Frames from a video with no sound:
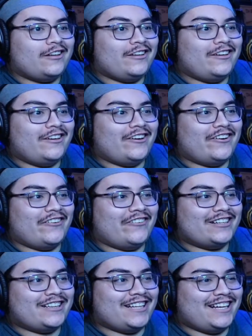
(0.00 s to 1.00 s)
Yo,
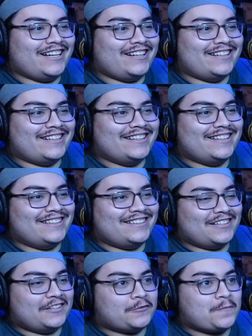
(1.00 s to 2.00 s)
what the hell?
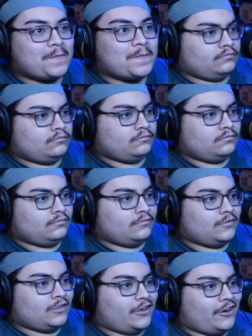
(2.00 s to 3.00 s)

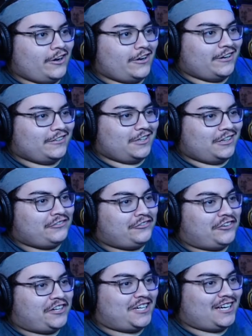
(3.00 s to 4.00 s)
Oh, this
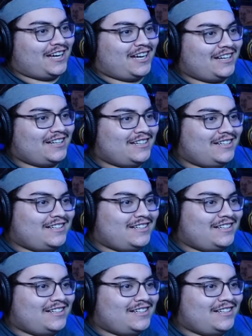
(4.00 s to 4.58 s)
is weak again.